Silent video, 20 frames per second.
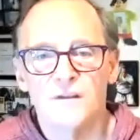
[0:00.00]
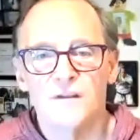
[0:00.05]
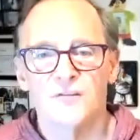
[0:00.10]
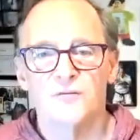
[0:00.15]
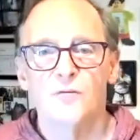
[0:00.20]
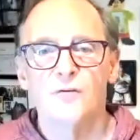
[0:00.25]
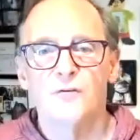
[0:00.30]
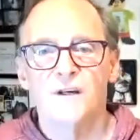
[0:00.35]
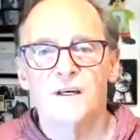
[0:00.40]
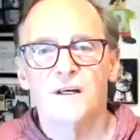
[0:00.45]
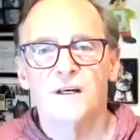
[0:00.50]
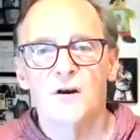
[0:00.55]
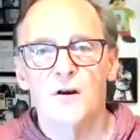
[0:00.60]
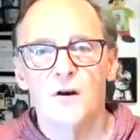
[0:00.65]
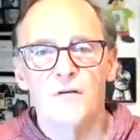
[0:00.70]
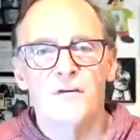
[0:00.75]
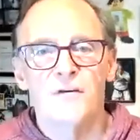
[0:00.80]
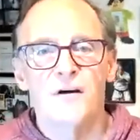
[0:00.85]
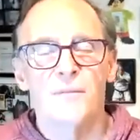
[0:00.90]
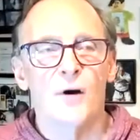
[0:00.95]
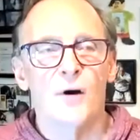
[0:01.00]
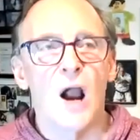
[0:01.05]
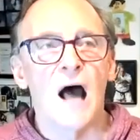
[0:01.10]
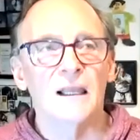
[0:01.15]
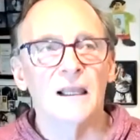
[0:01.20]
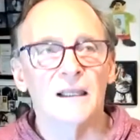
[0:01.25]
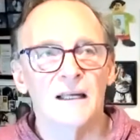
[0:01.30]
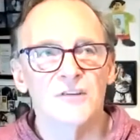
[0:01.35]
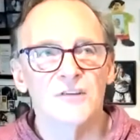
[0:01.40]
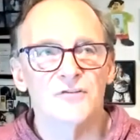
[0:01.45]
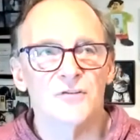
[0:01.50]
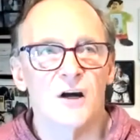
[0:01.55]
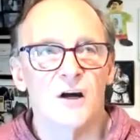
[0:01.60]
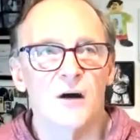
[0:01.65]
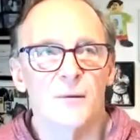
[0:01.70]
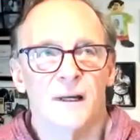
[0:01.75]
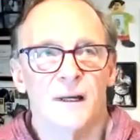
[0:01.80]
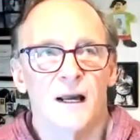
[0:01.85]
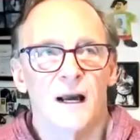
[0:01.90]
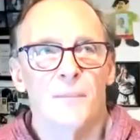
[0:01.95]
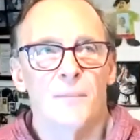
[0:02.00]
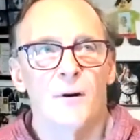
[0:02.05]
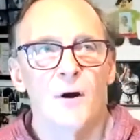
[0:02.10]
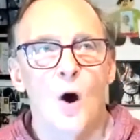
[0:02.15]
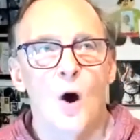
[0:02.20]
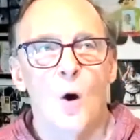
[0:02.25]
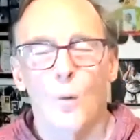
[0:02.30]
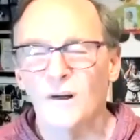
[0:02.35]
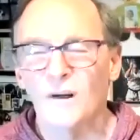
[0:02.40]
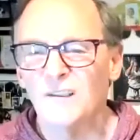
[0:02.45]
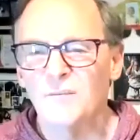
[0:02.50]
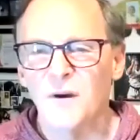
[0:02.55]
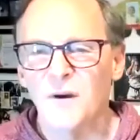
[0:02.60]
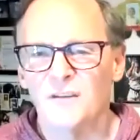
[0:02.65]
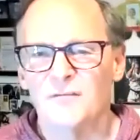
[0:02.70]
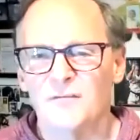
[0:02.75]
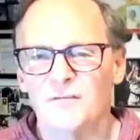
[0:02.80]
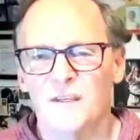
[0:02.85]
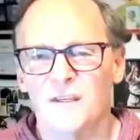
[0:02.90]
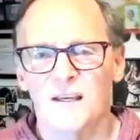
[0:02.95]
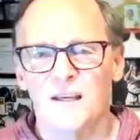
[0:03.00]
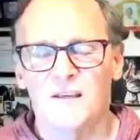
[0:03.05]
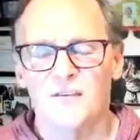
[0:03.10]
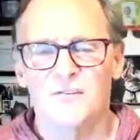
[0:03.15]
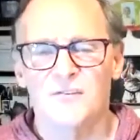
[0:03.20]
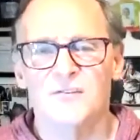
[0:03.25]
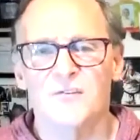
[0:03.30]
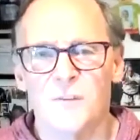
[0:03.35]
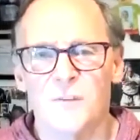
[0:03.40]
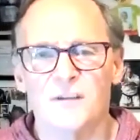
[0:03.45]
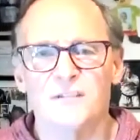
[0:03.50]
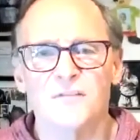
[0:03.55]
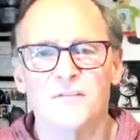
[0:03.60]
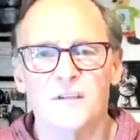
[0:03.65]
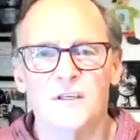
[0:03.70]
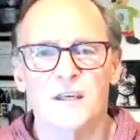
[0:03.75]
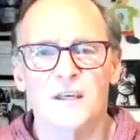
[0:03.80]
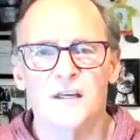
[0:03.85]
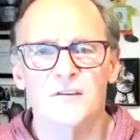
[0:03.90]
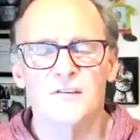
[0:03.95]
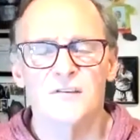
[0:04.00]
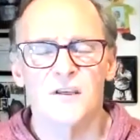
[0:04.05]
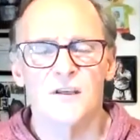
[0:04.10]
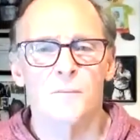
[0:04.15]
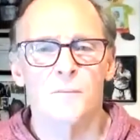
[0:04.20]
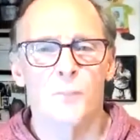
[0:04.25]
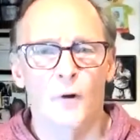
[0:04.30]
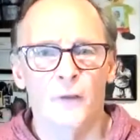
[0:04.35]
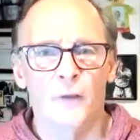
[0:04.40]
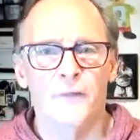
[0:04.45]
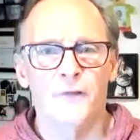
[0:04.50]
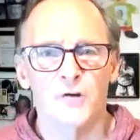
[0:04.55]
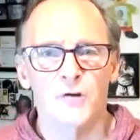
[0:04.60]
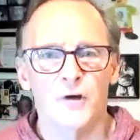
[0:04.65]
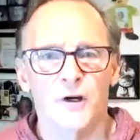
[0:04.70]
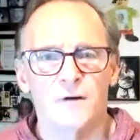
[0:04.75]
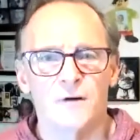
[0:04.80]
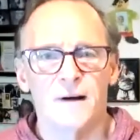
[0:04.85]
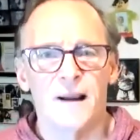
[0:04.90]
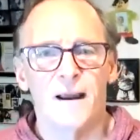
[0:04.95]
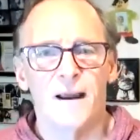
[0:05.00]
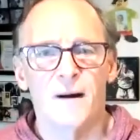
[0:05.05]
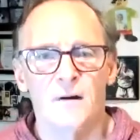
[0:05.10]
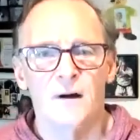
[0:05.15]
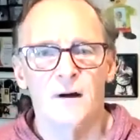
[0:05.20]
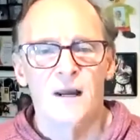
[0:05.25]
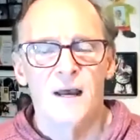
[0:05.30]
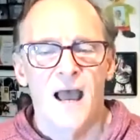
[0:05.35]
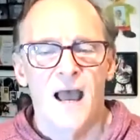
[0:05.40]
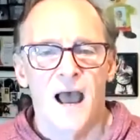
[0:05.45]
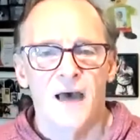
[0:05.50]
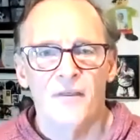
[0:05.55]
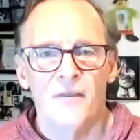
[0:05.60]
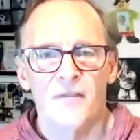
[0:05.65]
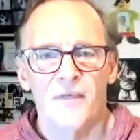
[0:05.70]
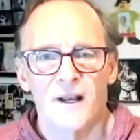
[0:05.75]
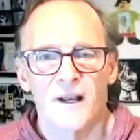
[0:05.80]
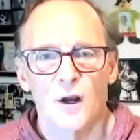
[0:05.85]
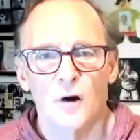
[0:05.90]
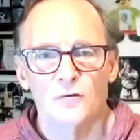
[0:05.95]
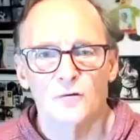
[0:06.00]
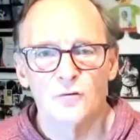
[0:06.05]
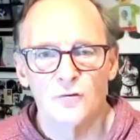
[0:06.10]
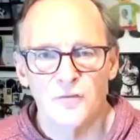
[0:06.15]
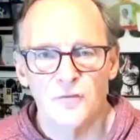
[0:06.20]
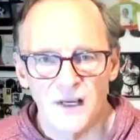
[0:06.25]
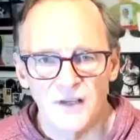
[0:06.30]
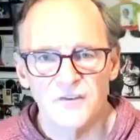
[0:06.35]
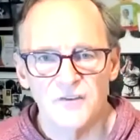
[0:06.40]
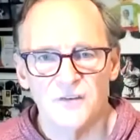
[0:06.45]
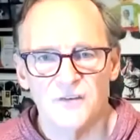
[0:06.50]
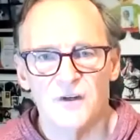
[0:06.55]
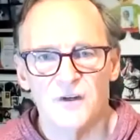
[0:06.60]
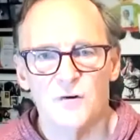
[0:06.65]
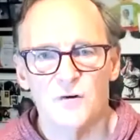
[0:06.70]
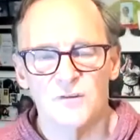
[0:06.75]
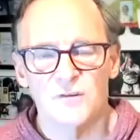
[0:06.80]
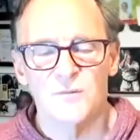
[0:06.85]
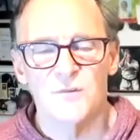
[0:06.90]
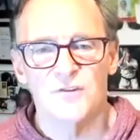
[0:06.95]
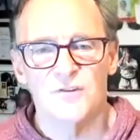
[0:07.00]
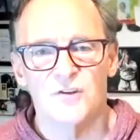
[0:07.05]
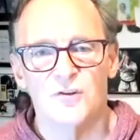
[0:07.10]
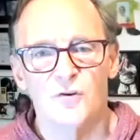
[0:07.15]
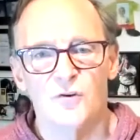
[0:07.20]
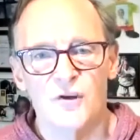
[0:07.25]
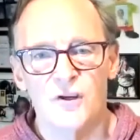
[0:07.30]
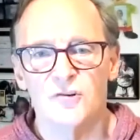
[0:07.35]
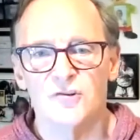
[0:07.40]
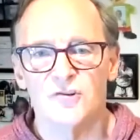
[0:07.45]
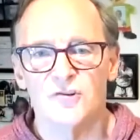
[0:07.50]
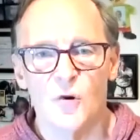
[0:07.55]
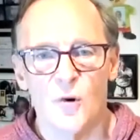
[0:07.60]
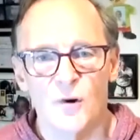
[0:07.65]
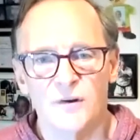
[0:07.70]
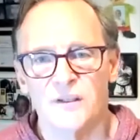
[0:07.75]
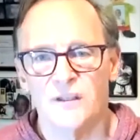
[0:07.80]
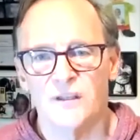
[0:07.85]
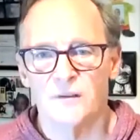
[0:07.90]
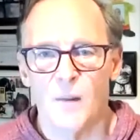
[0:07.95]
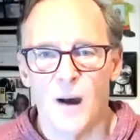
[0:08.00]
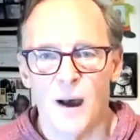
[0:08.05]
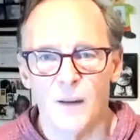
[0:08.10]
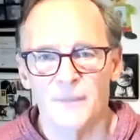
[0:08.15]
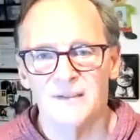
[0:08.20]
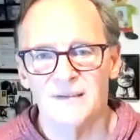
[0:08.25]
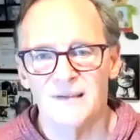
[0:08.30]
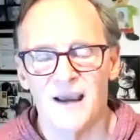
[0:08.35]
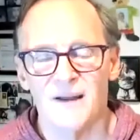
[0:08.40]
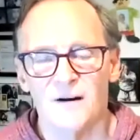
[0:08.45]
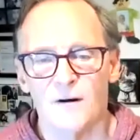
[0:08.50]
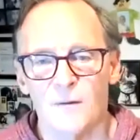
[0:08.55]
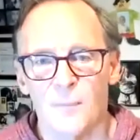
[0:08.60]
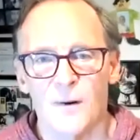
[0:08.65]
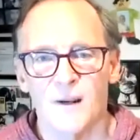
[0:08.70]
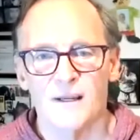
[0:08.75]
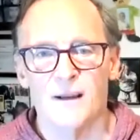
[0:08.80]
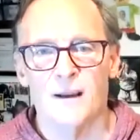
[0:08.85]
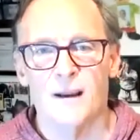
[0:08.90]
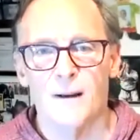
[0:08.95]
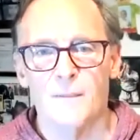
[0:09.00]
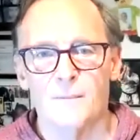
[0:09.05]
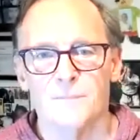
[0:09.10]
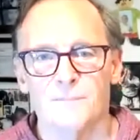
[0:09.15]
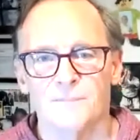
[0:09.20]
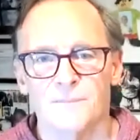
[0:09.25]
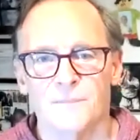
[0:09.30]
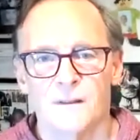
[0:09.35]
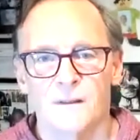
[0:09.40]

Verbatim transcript: this, moving into November, holidays are coming up. What's best for the kids? Is it best for the kids that you pull the trigger now and that they go through Thanksgiving, Christmas, and New Year's knowing that mom and dad are breaking up?